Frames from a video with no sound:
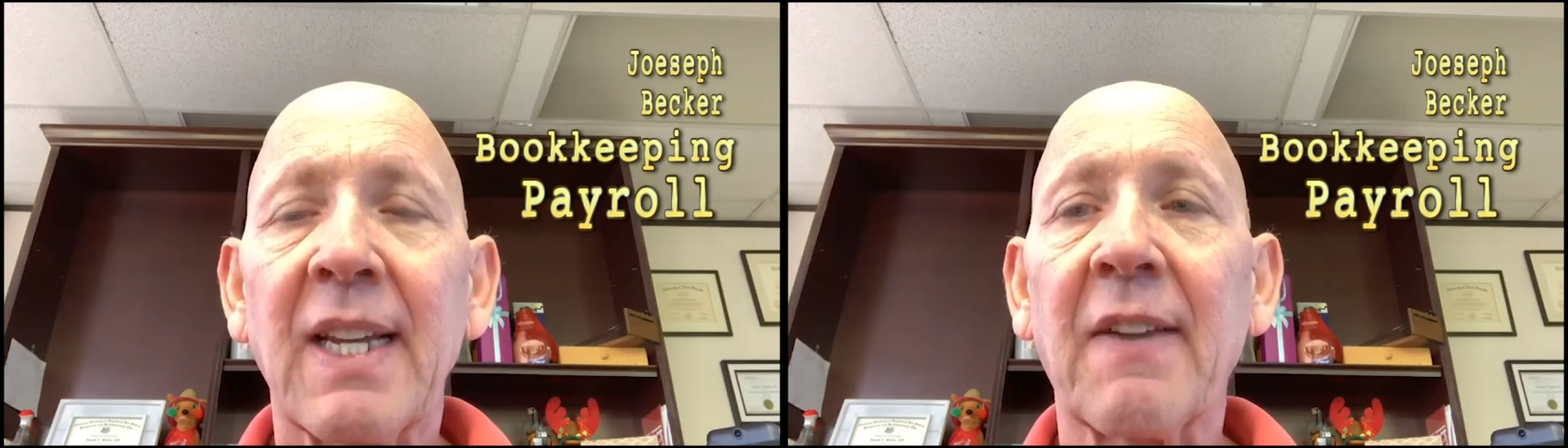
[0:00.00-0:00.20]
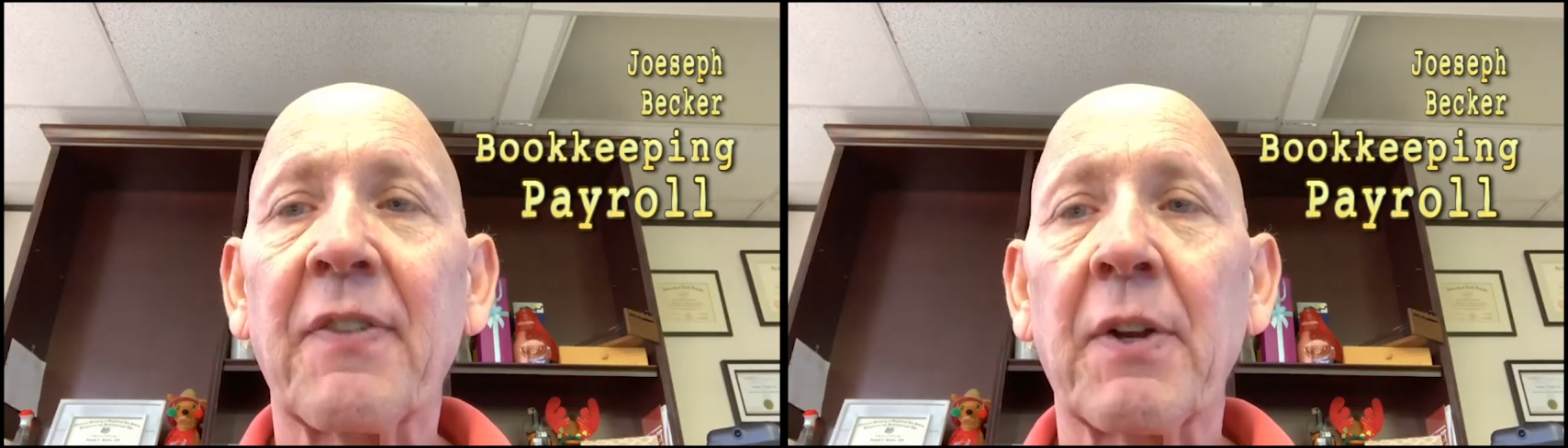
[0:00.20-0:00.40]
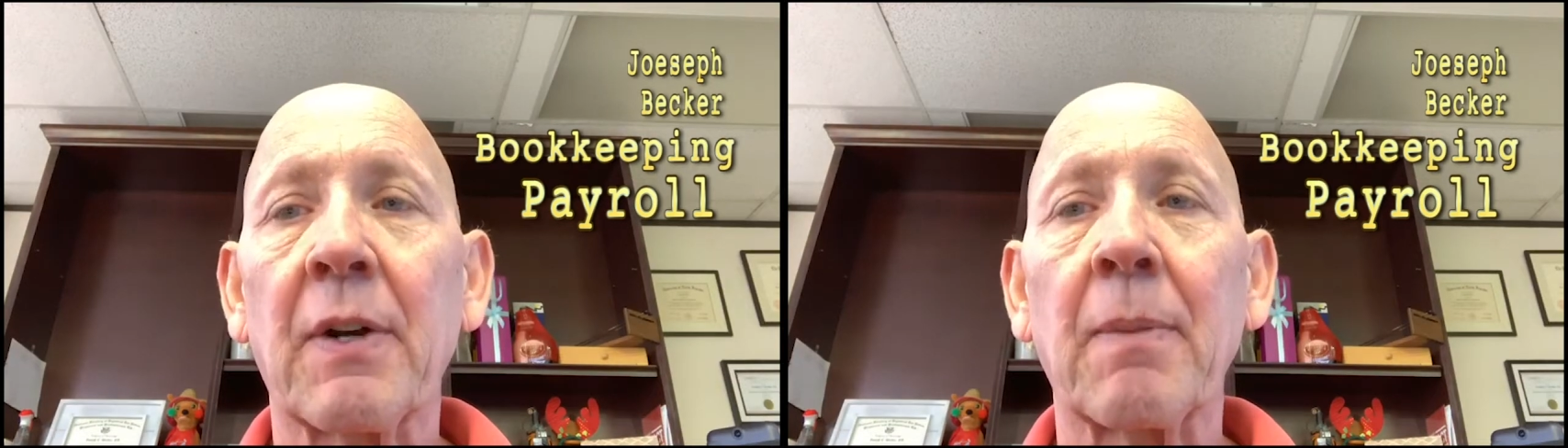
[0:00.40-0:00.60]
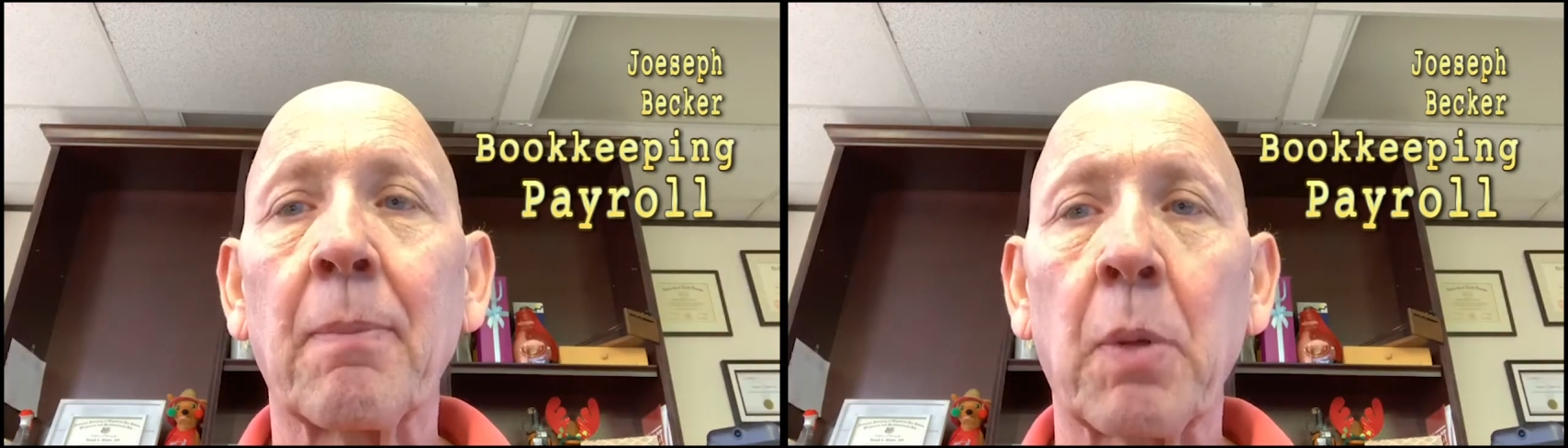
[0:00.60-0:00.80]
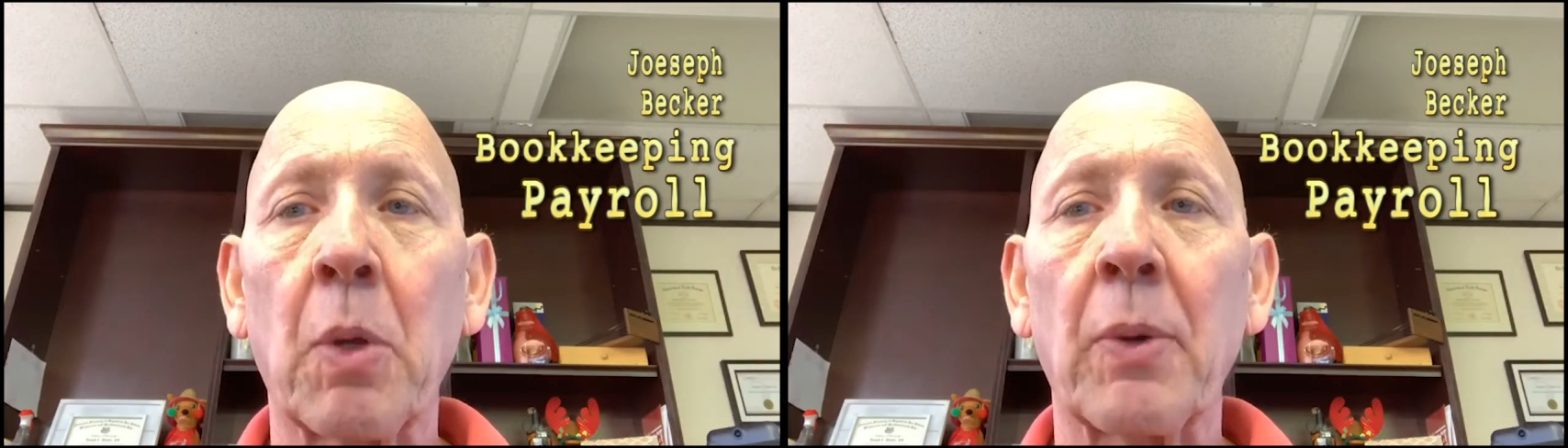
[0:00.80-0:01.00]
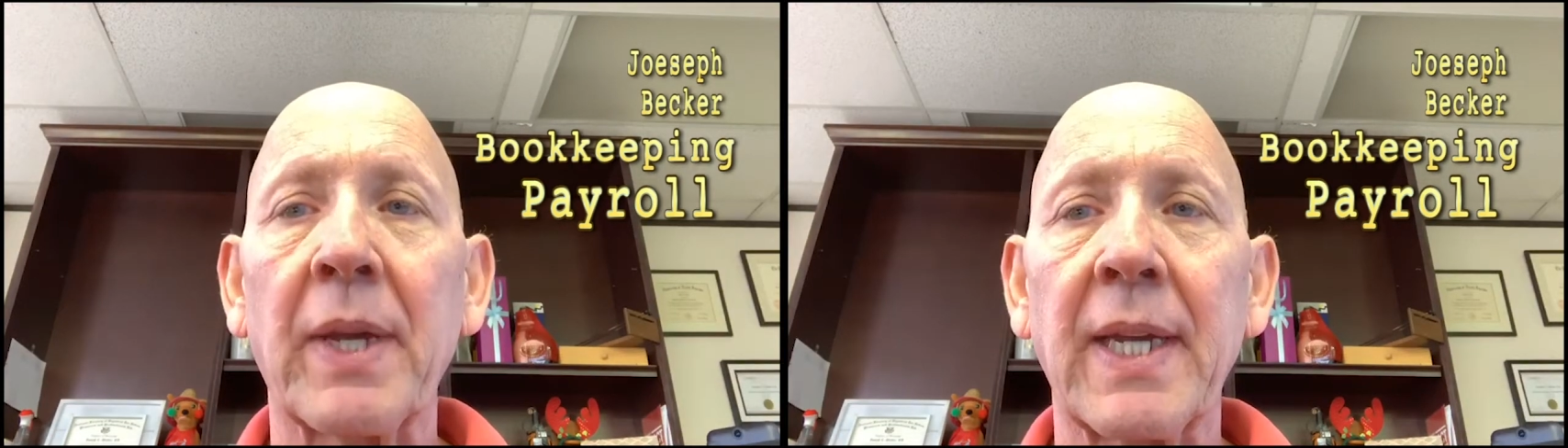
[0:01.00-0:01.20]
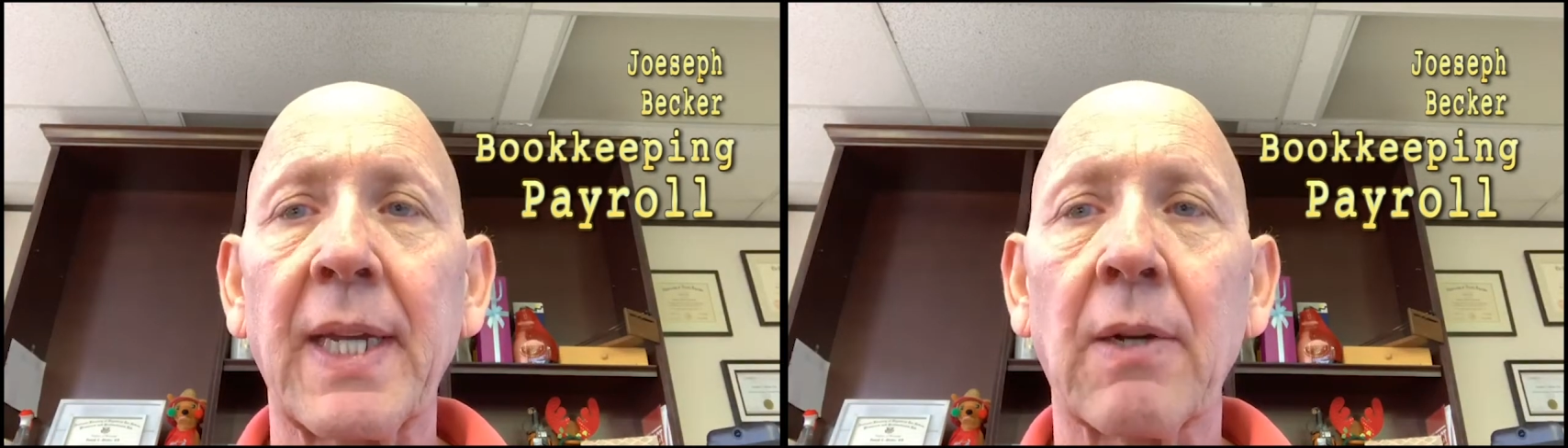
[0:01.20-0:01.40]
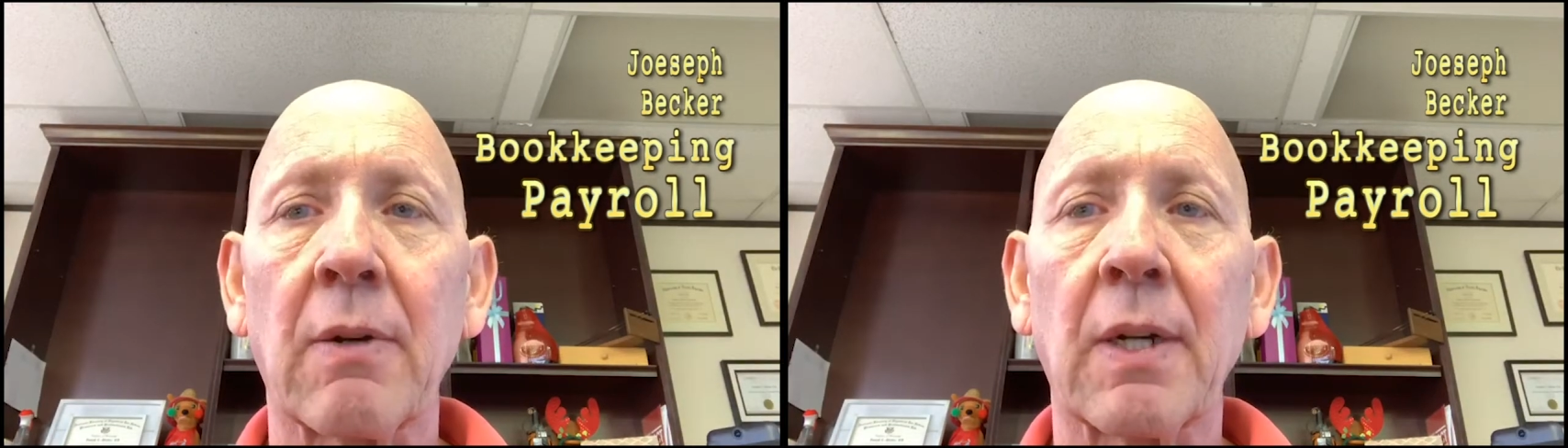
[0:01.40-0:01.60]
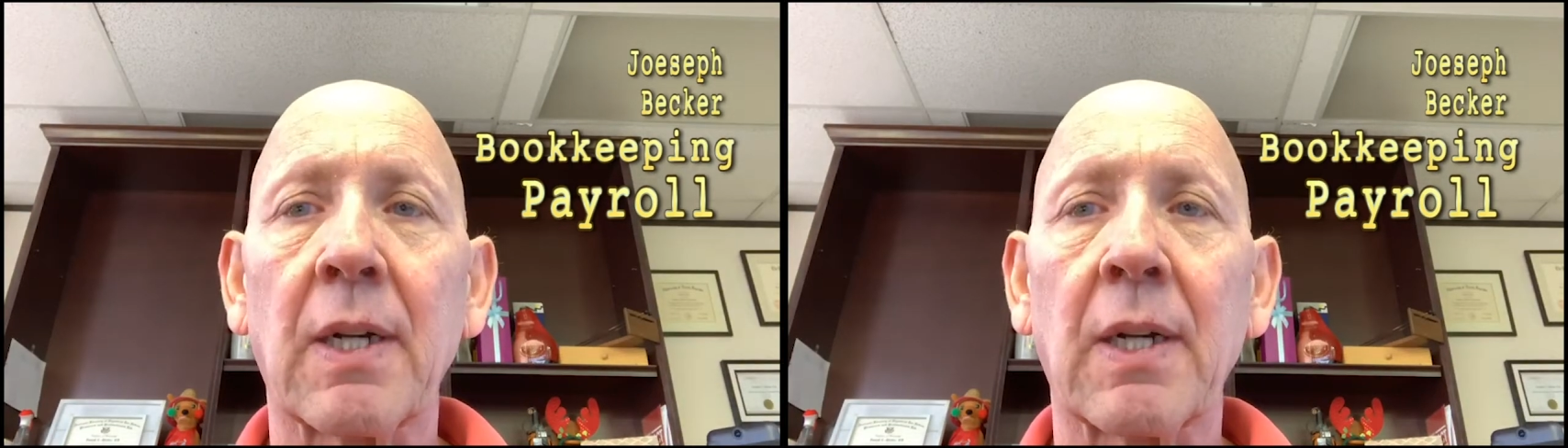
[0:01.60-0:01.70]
if they're an employee or a